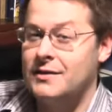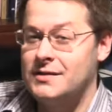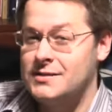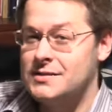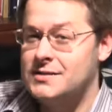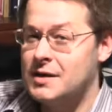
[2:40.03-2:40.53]

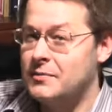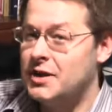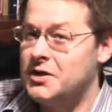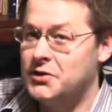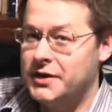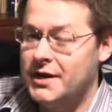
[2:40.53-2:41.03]
This is
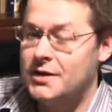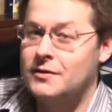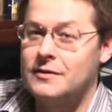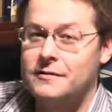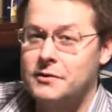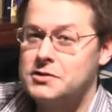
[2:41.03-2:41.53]
something you'll hear
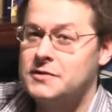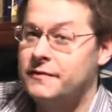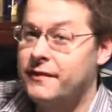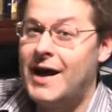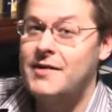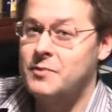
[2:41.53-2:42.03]
in the first
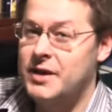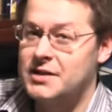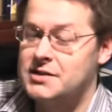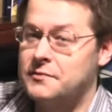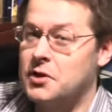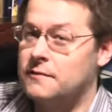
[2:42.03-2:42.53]
5
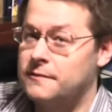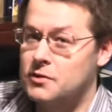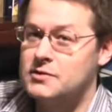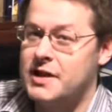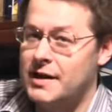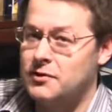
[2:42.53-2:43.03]
minutes of your
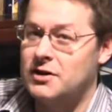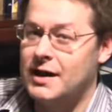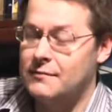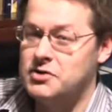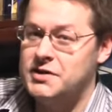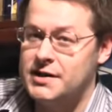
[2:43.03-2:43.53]
first ever
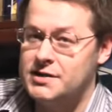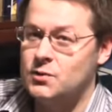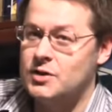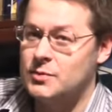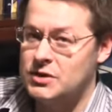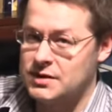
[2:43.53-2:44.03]
conversation
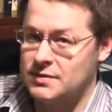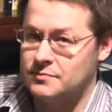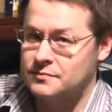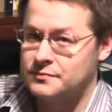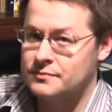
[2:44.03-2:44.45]
with a Muslim.